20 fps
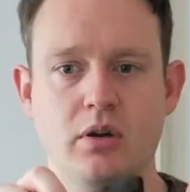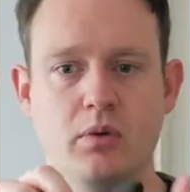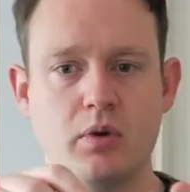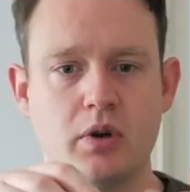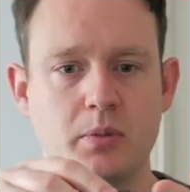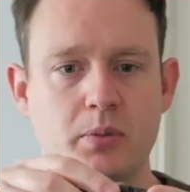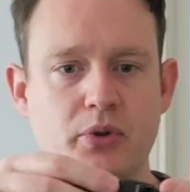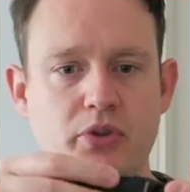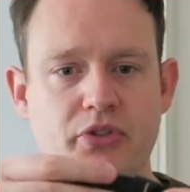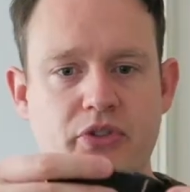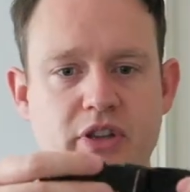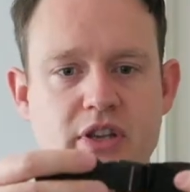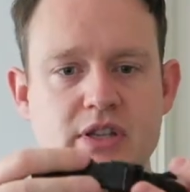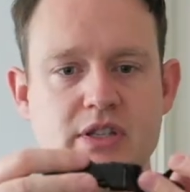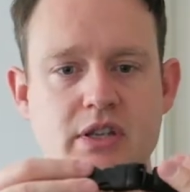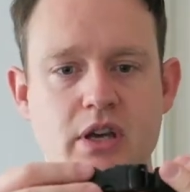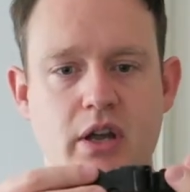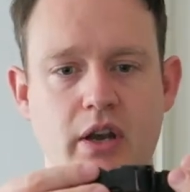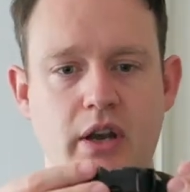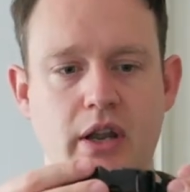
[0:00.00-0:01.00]
I want to put
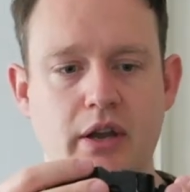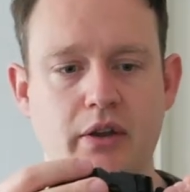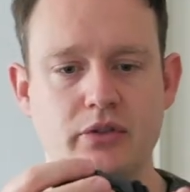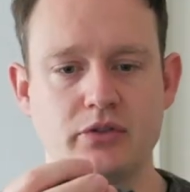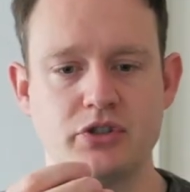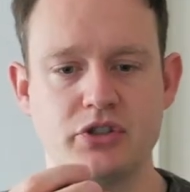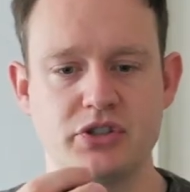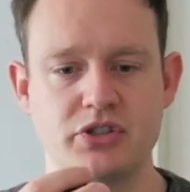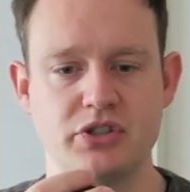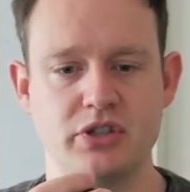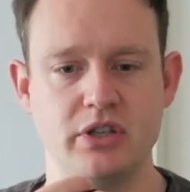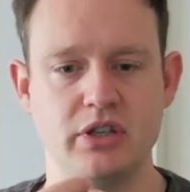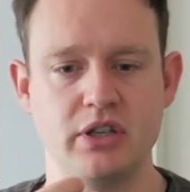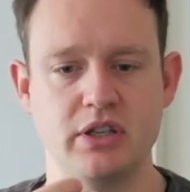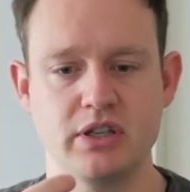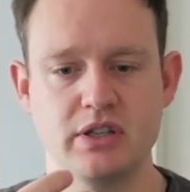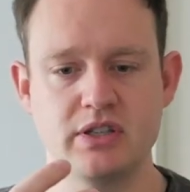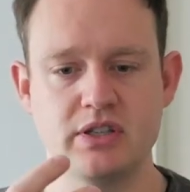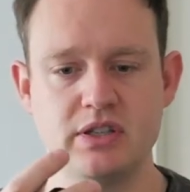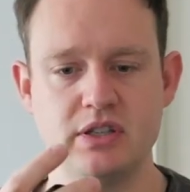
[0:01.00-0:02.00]
these on now, just so
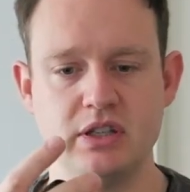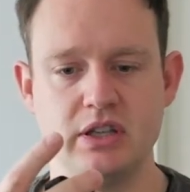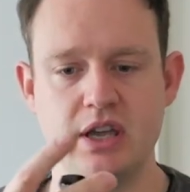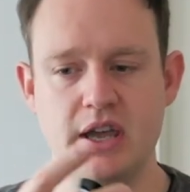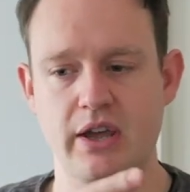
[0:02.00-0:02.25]
you can see